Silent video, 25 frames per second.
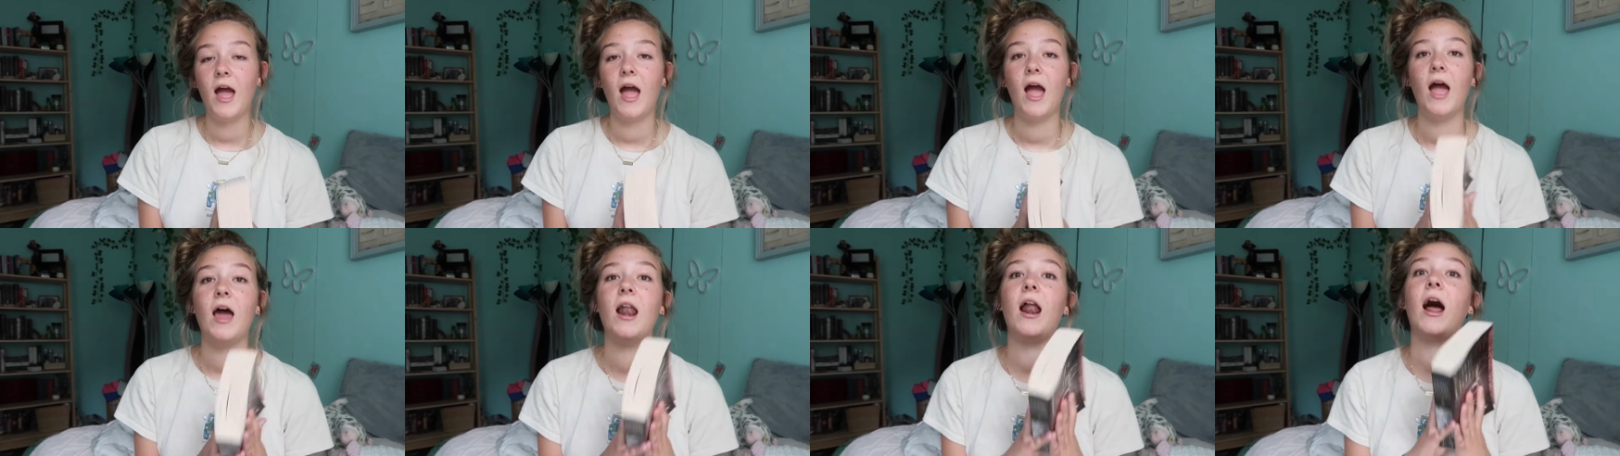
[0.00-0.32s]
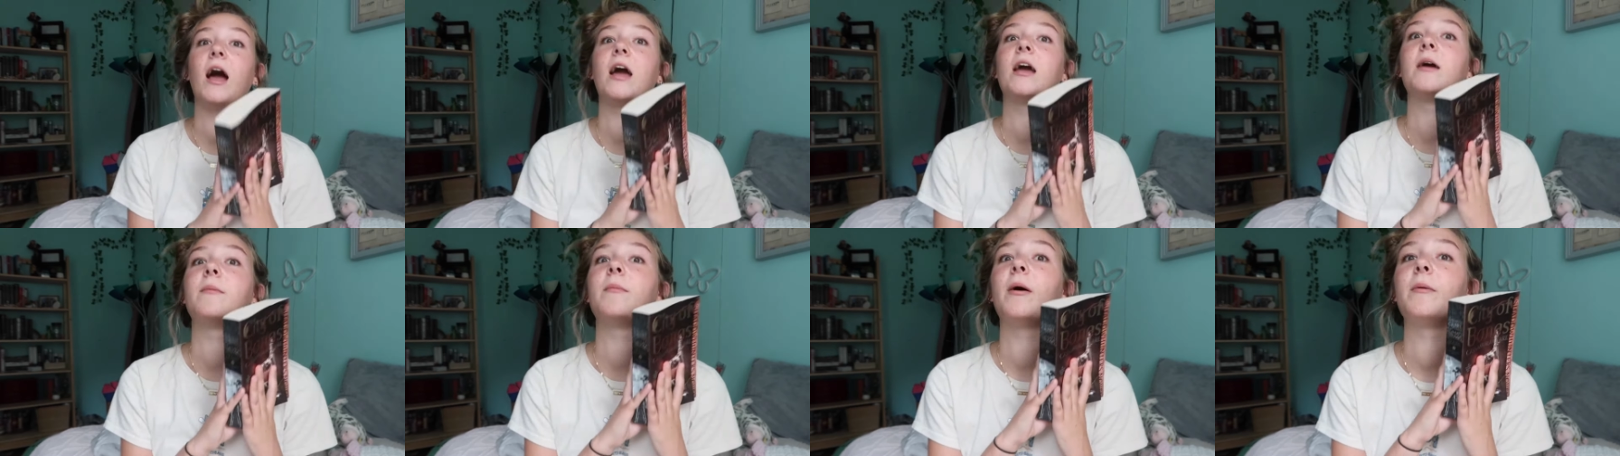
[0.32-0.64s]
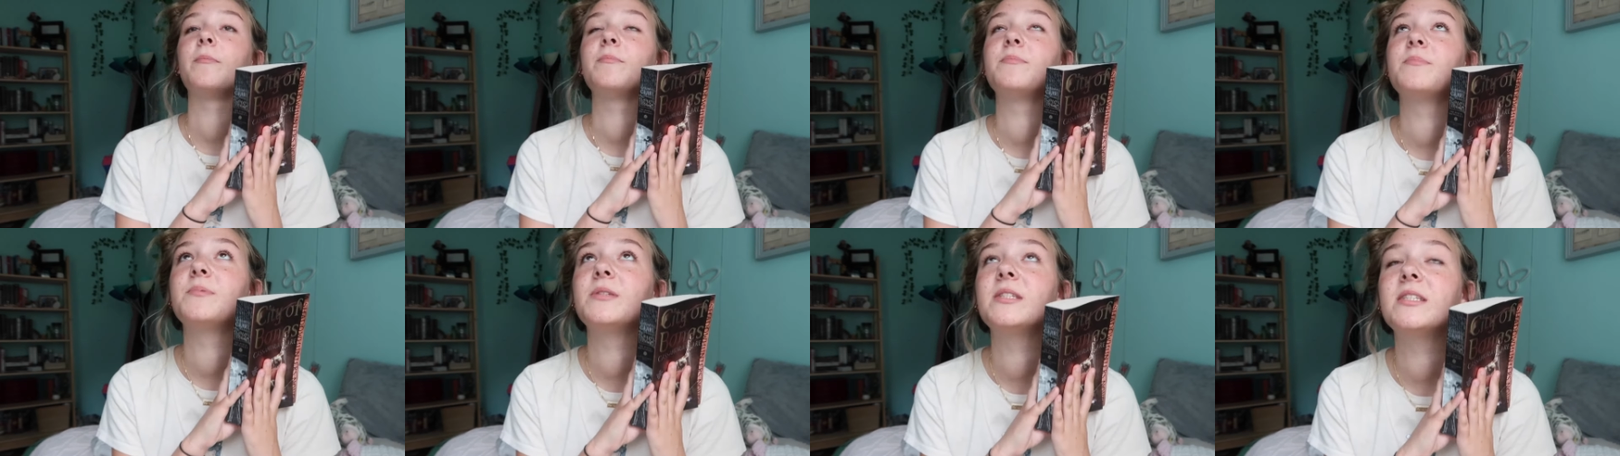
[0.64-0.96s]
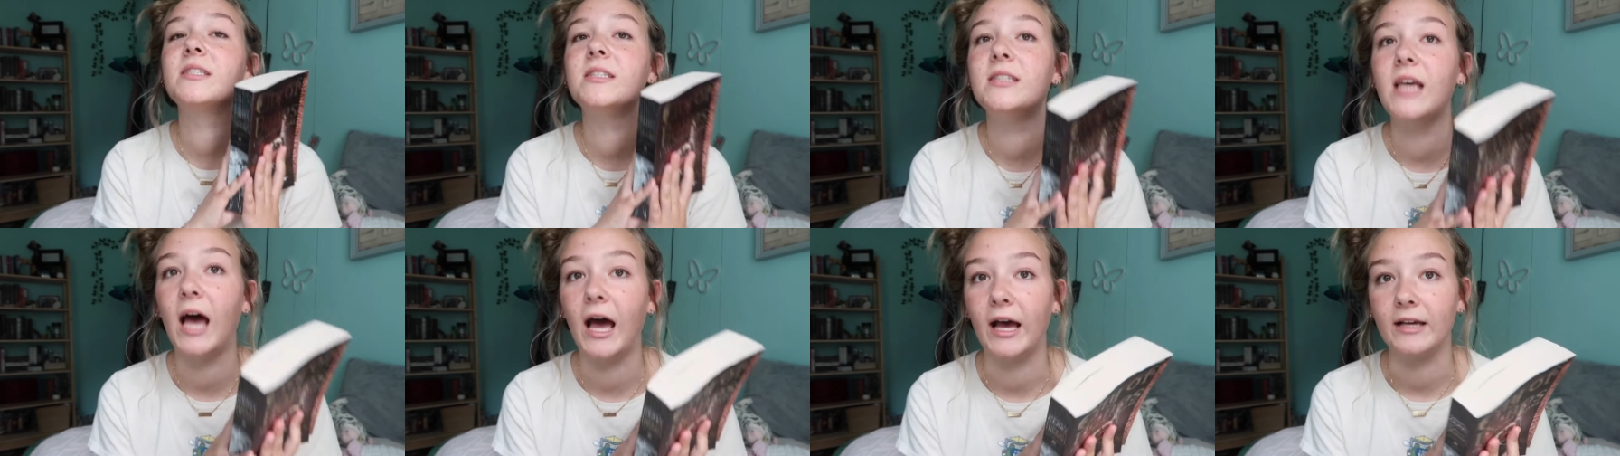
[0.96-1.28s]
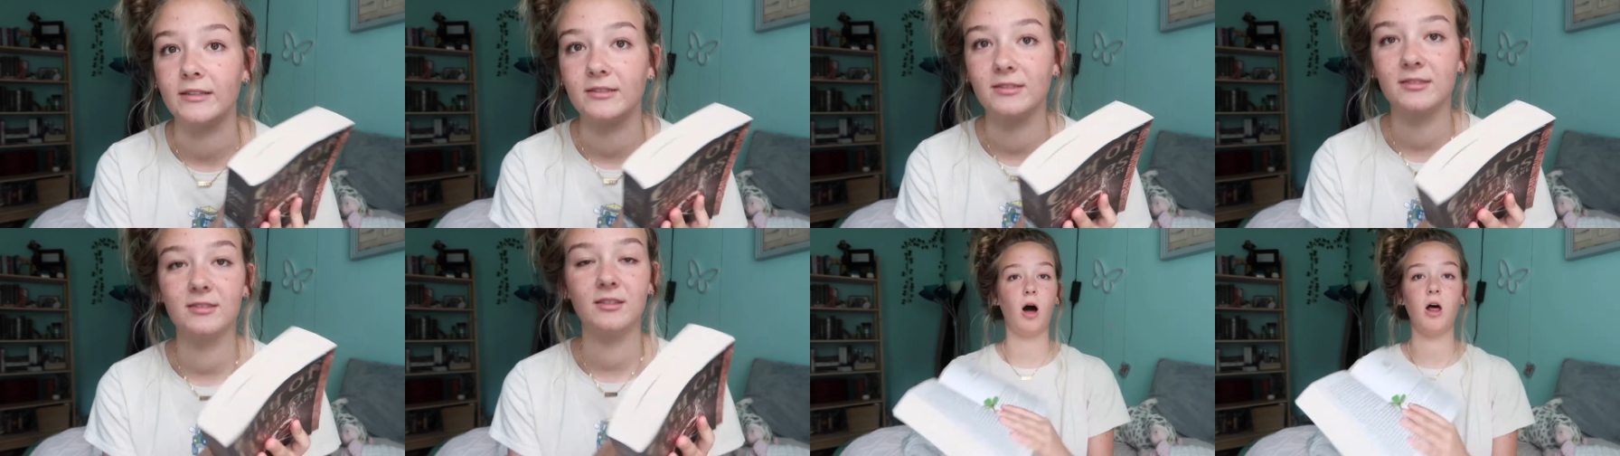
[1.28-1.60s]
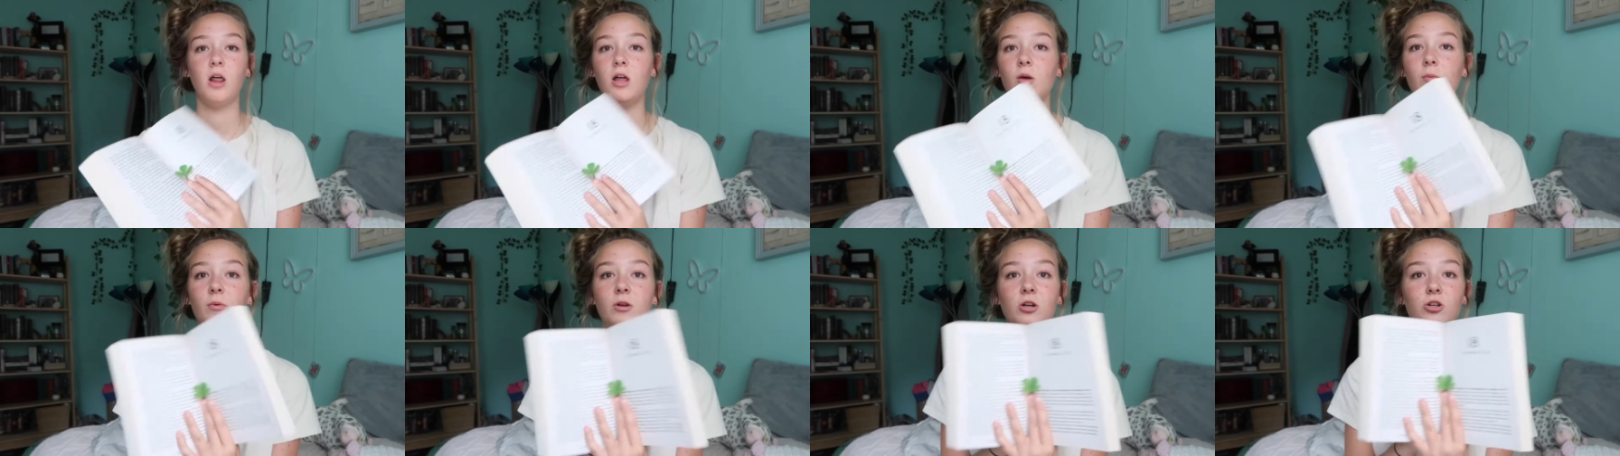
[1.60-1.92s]
And I am obsessed. All
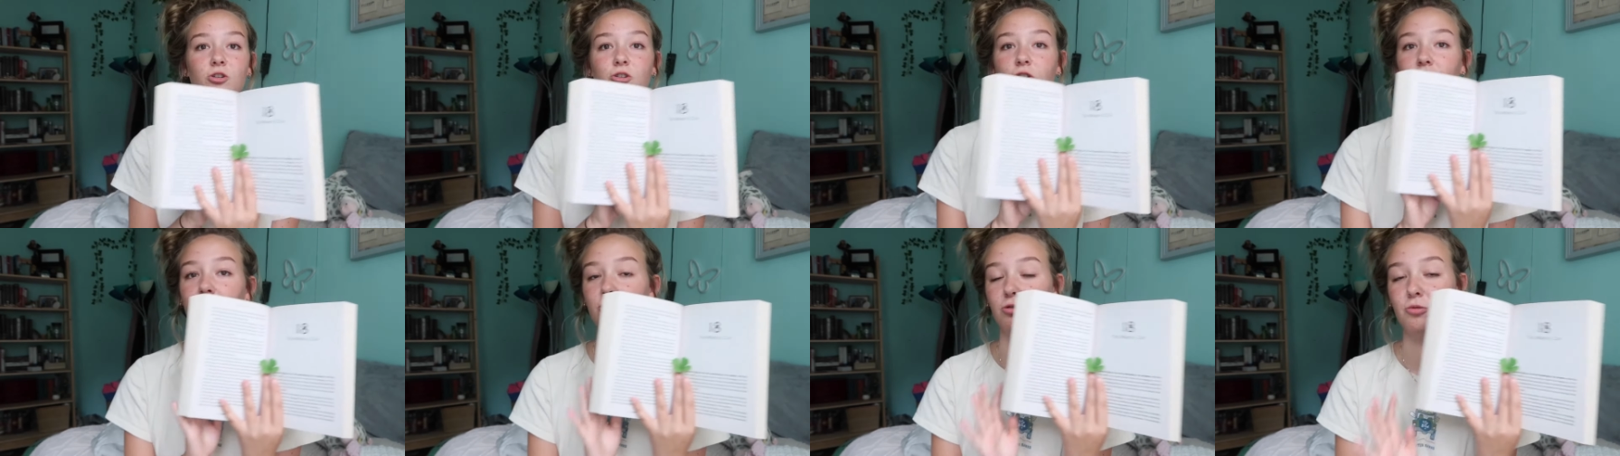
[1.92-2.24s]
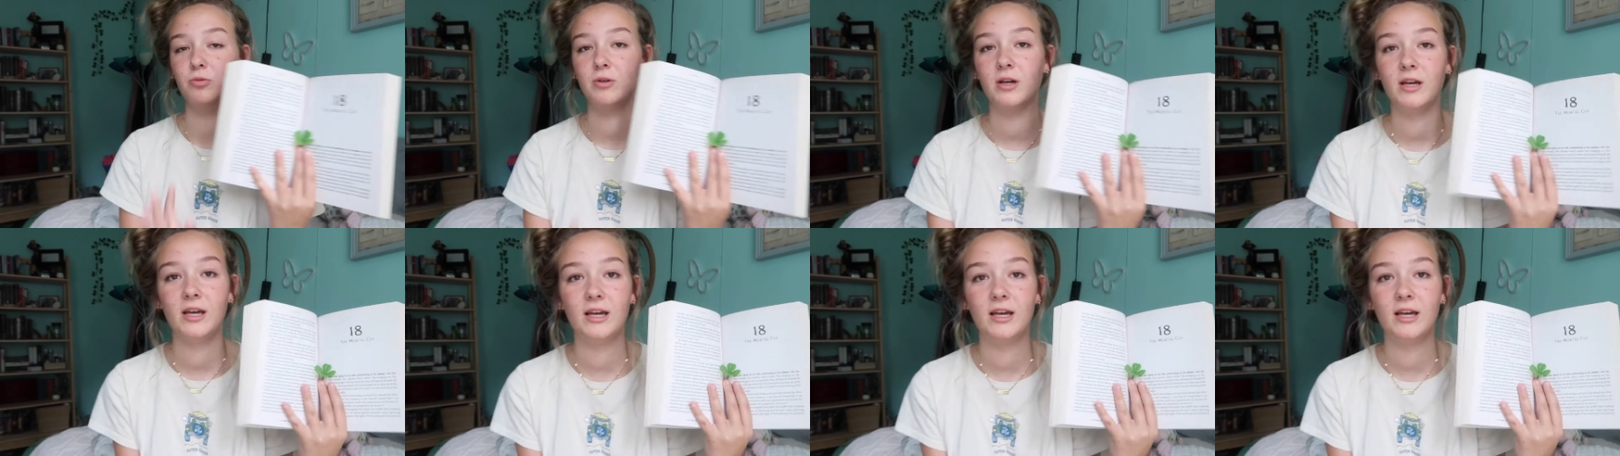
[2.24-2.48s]
I want to do